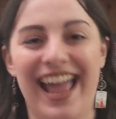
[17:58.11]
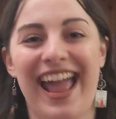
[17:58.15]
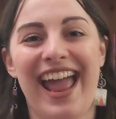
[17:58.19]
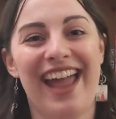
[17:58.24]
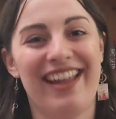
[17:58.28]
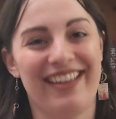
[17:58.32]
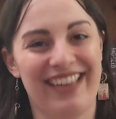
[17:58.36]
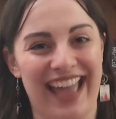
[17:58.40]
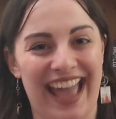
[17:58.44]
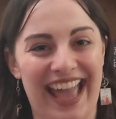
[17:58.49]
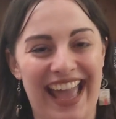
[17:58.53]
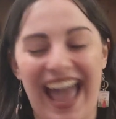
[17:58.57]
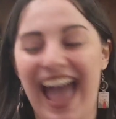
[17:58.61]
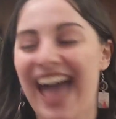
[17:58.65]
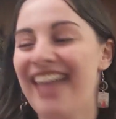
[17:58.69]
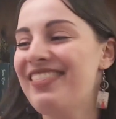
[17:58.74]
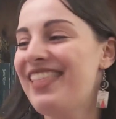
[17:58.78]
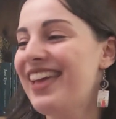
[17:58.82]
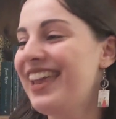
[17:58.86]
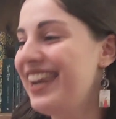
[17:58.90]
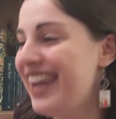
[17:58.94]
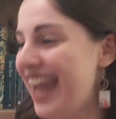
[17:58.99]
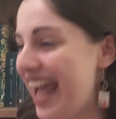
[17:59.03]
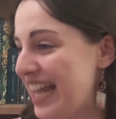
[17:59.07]
Okay, and
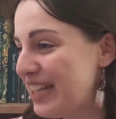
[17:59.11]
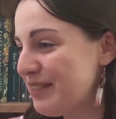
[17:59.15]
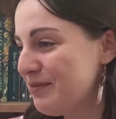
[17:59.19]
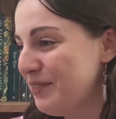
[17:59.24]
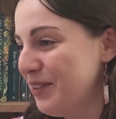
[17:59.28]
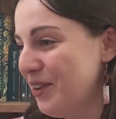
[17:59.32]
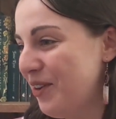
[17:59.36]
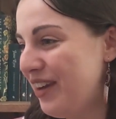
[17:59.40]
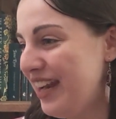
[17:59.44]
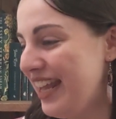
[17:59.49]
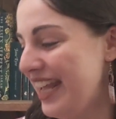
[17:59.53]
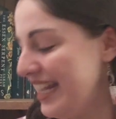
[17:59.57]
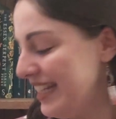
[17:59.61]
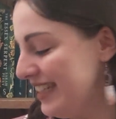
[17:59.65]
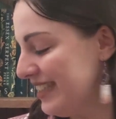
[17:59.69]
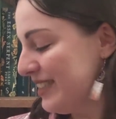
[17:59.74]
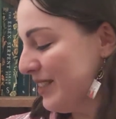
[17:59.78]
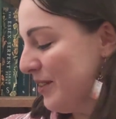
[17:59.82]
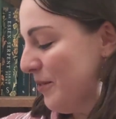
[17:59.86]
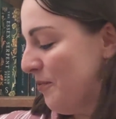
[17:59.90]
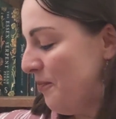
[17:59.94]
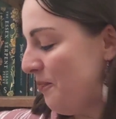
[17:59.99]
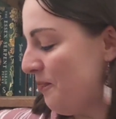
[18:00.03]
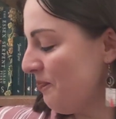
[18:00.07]
then last but not least,
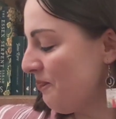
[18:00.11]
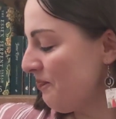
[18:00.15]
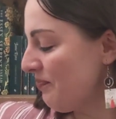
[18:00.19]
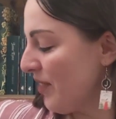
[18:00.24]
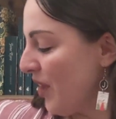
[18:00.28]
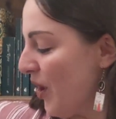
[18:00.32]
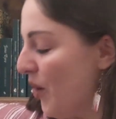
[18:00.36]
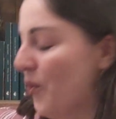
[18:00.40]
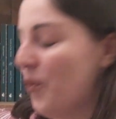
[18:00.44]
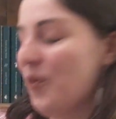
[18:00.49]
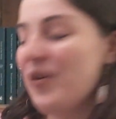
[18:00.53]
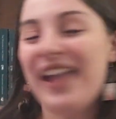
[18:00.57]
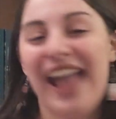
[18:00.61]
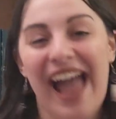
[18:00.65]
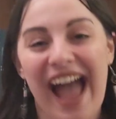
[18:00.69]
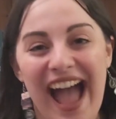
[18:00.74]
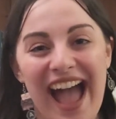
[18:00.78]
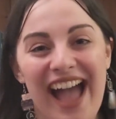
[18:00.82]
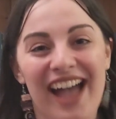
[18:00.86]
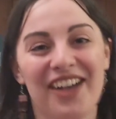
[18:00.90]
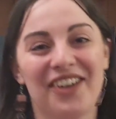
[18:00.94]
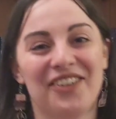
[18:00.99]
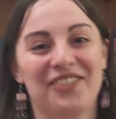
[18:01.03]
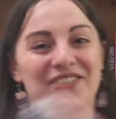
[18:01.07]
we
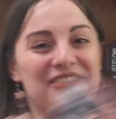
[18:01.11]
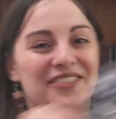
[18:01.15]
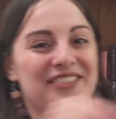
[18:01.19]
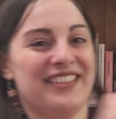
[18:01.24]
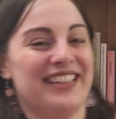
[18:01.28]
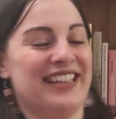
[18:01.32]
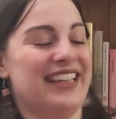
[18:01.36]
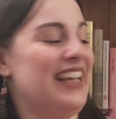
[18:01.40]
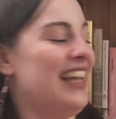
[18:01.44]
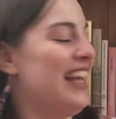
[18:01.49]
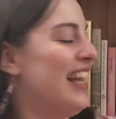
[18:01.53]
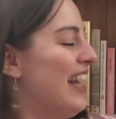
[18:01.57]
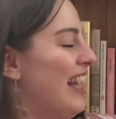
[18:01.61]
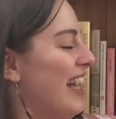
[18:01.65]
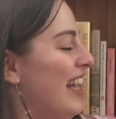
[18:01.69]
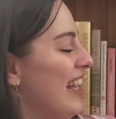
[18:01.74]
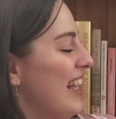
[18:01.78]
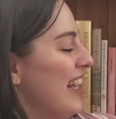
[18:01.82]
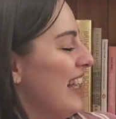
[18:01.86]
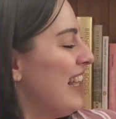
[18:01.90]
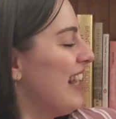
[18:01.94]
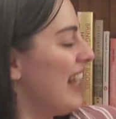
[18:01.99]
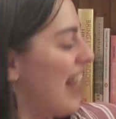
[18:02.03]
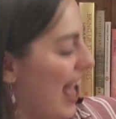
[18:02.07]
have
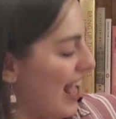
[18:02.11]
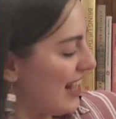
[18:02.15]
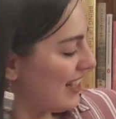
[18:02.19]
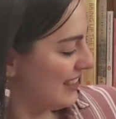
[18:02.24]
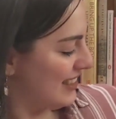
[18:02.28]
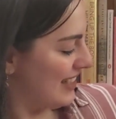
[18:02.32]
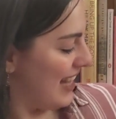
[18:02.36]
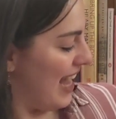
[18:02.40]
Glass